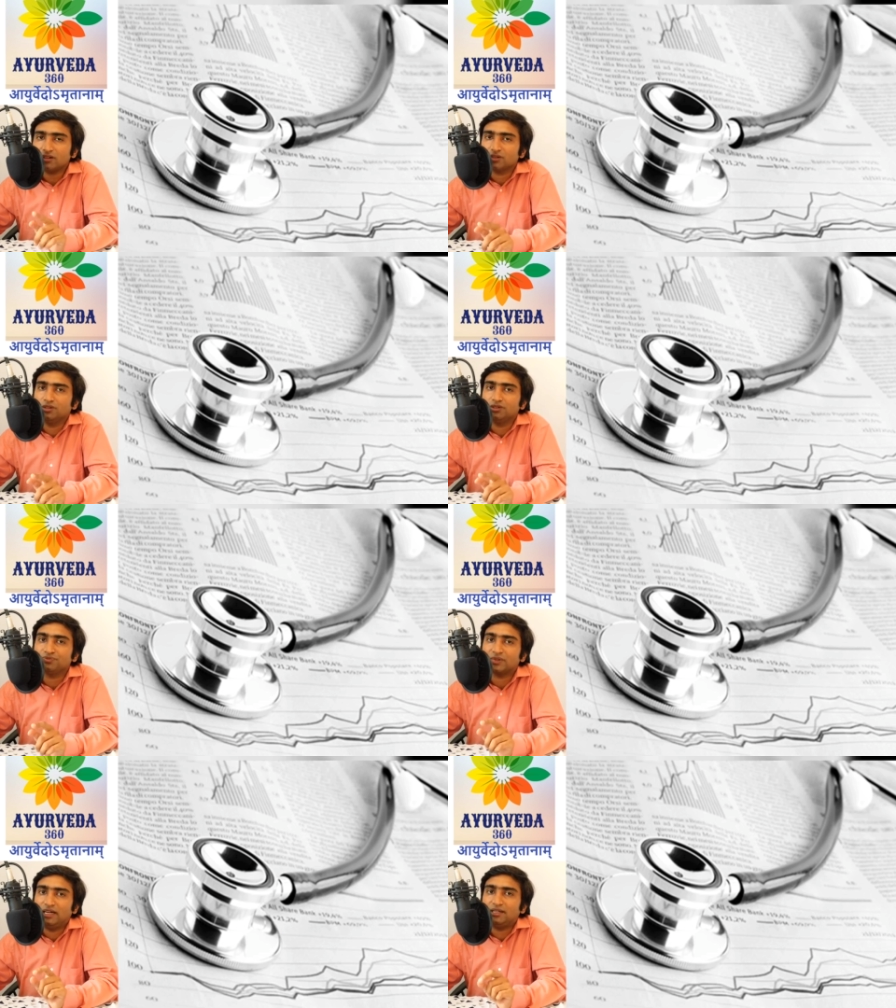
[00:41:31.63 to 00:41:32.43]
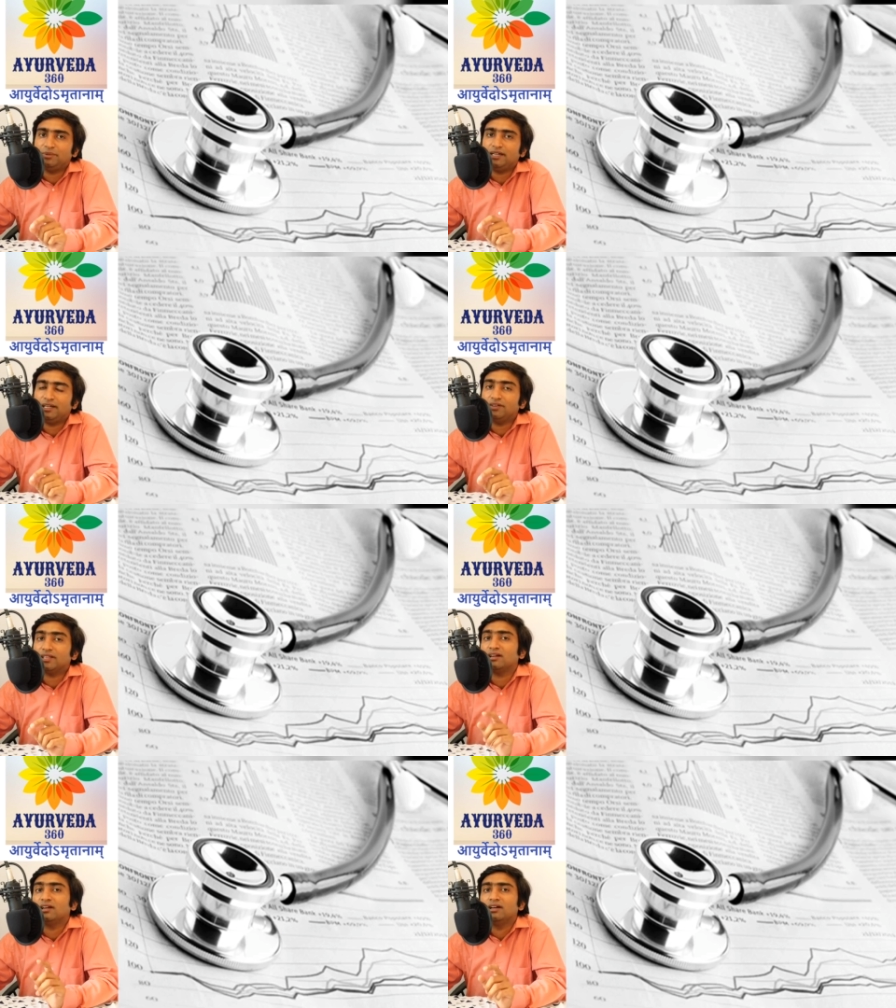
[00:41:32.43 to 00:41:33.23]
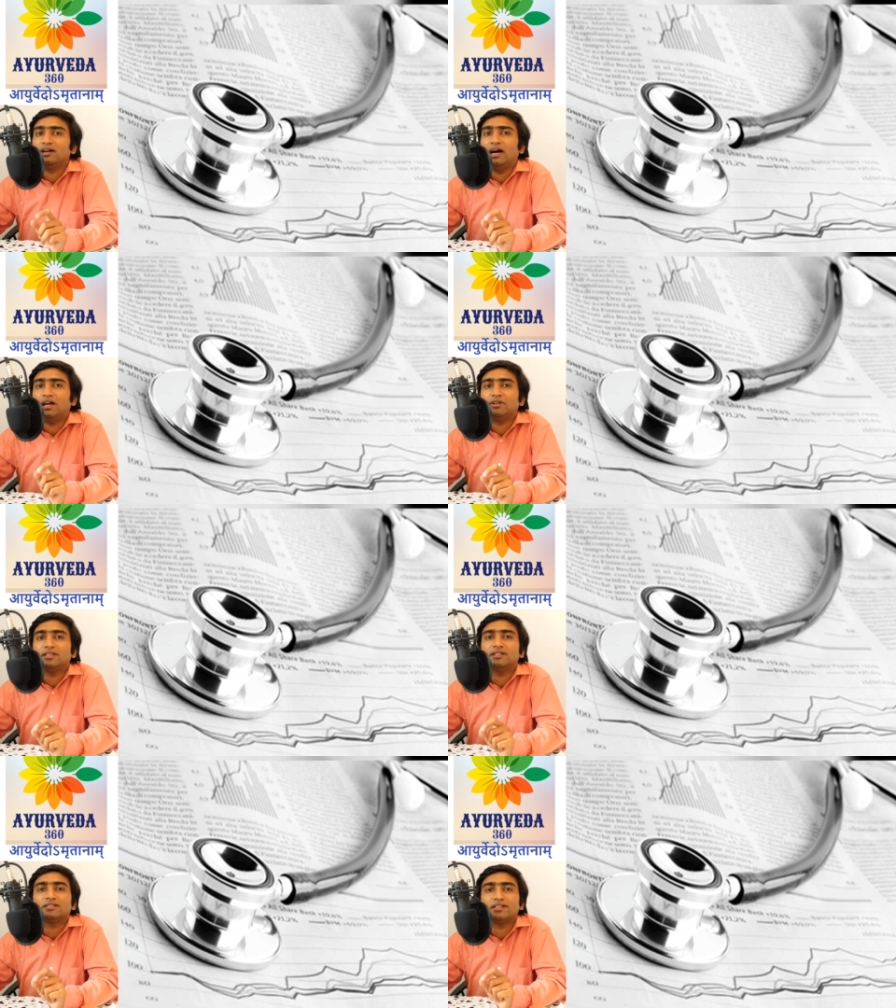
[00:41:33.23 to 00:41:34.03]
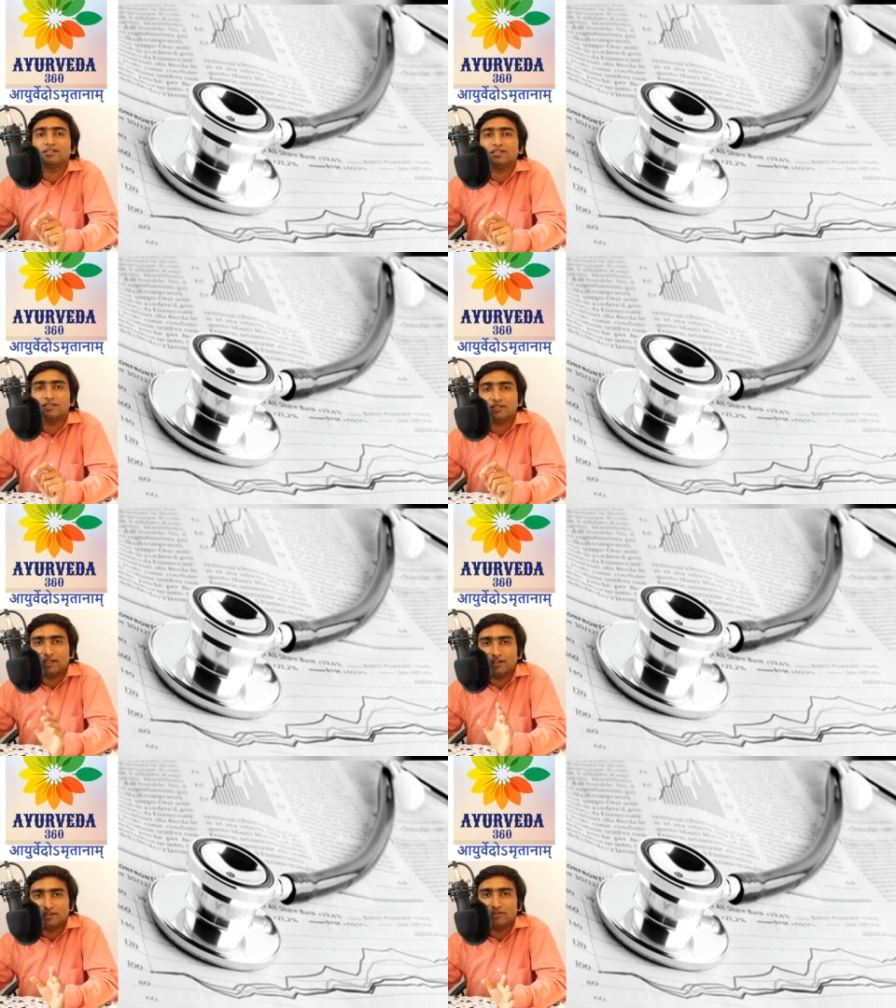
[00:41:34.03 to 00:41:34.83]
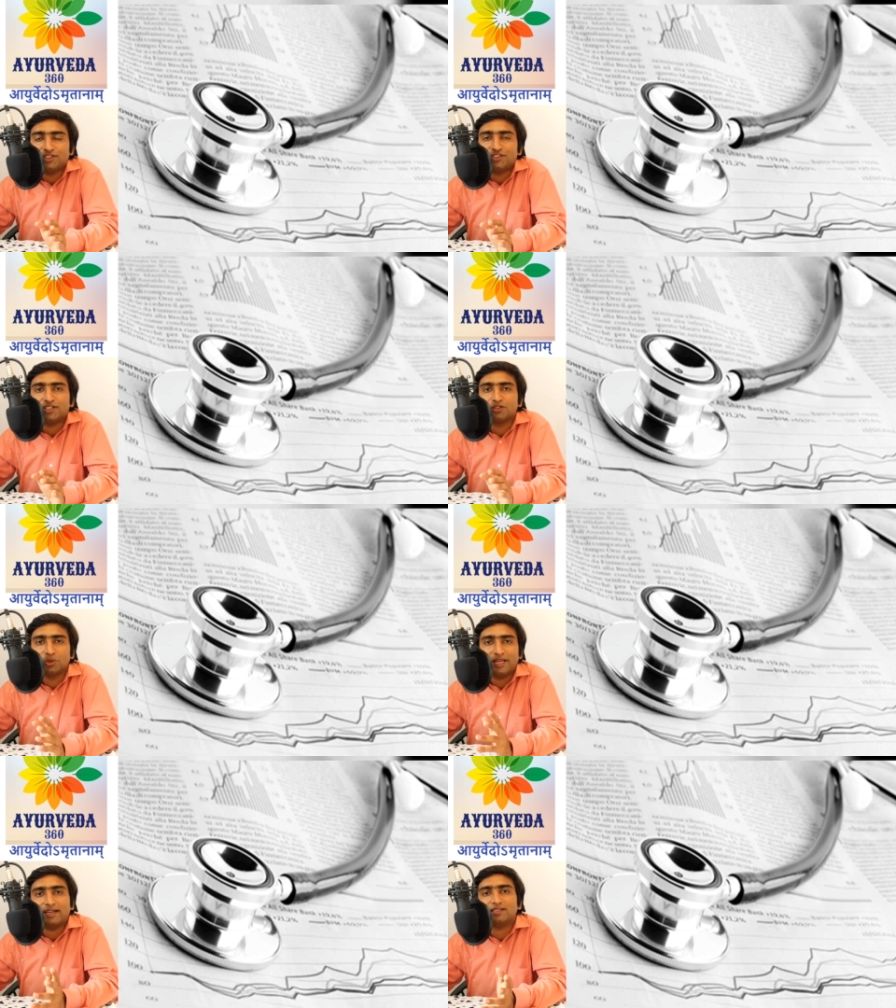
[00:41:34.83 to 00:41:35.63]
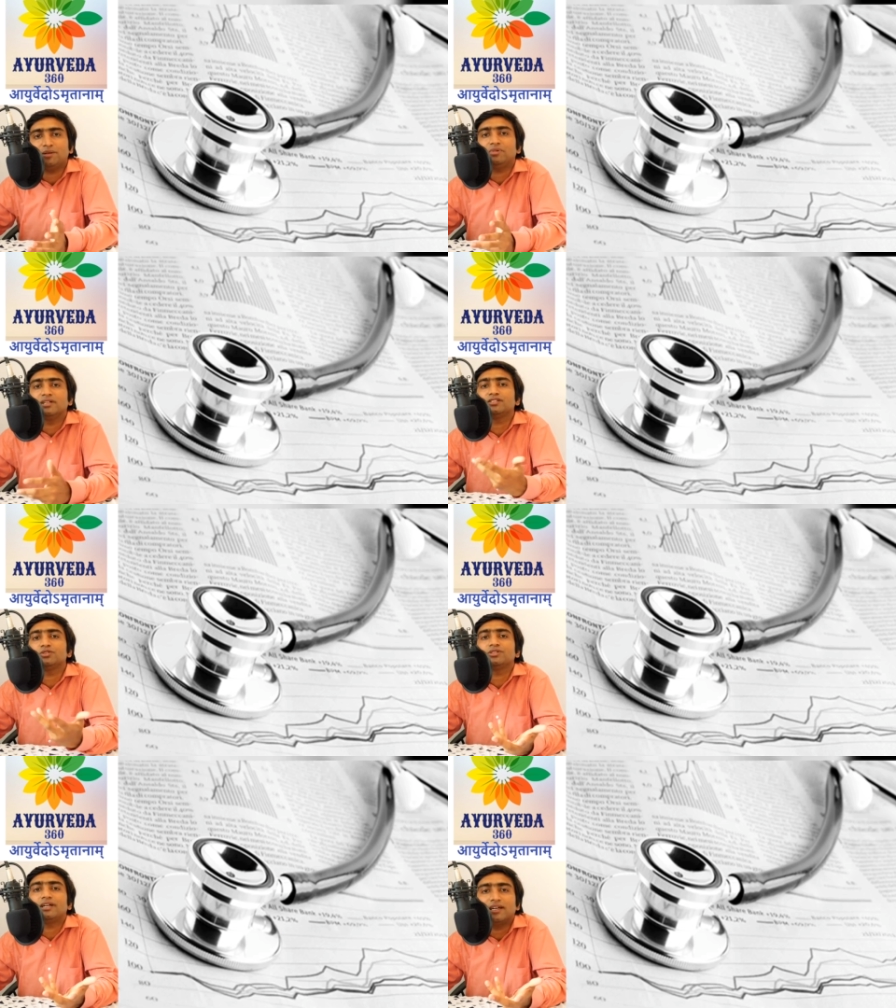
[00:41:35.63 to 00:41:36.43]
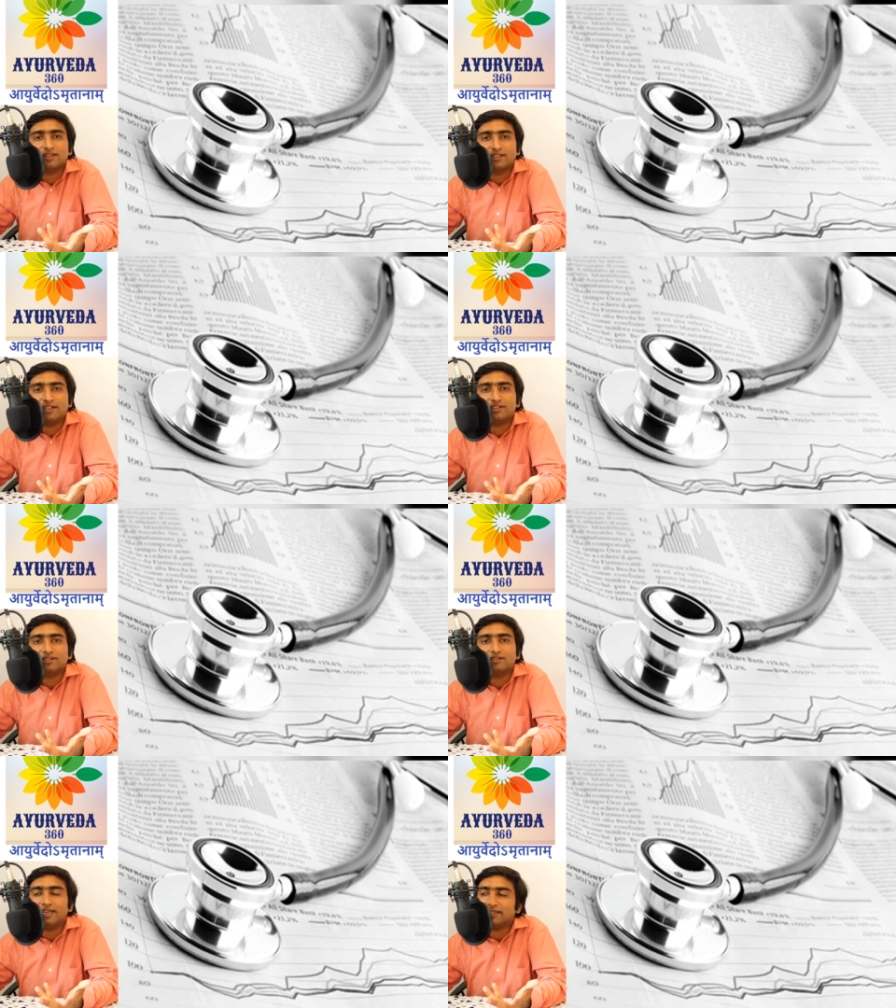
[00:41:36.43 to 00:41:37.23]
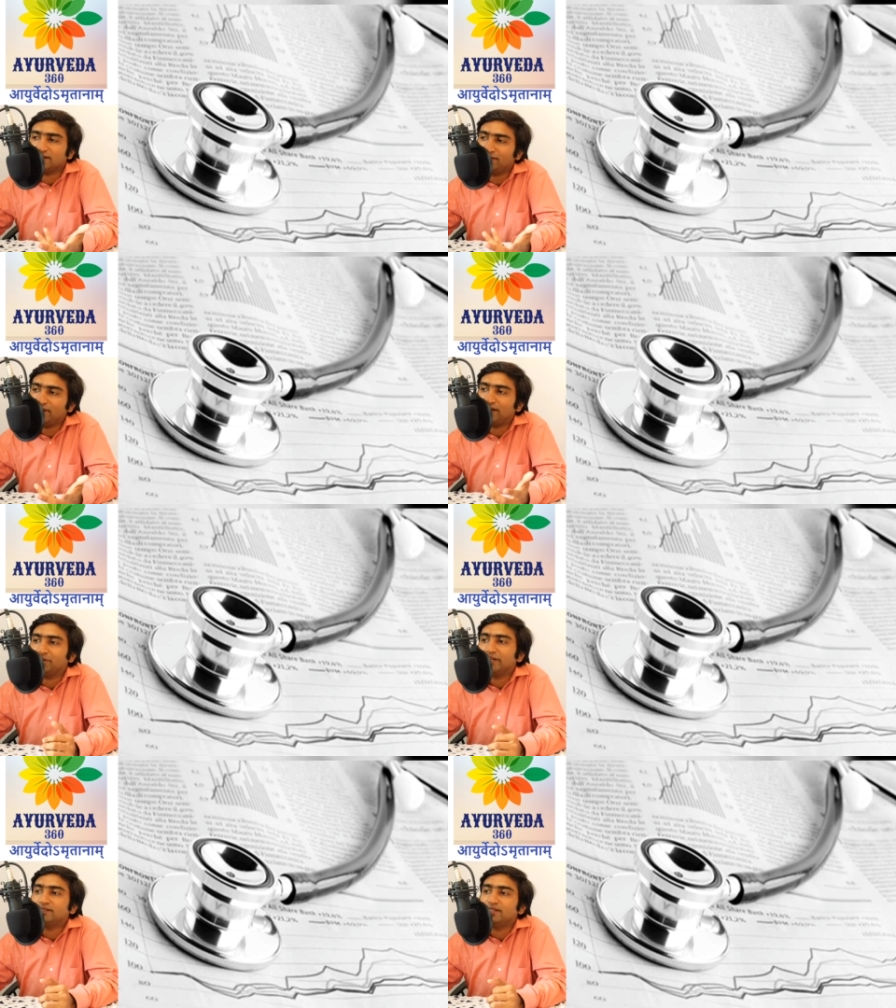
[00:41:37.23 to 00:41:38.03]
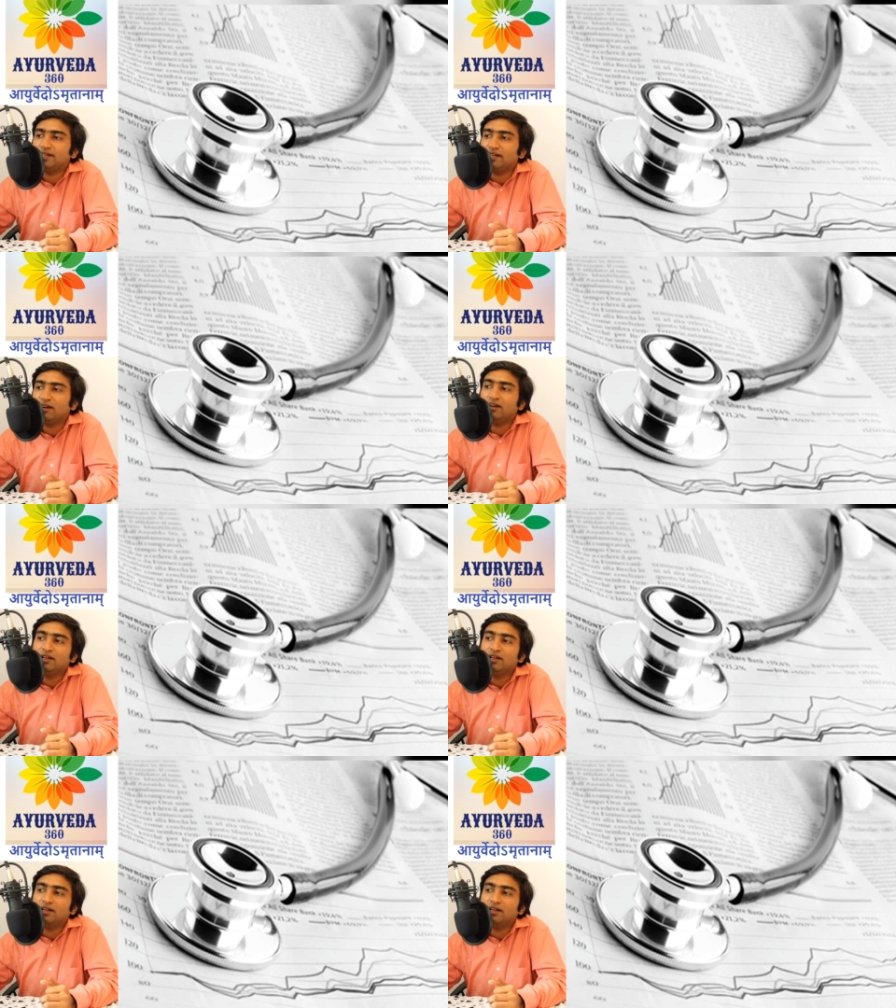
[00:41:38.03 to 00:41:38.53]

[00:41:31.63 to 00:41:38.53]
So ultimately, whether Ayurveda surgeons and physicians, do they accept us to study other sciences? Yes, definitely. You can see here.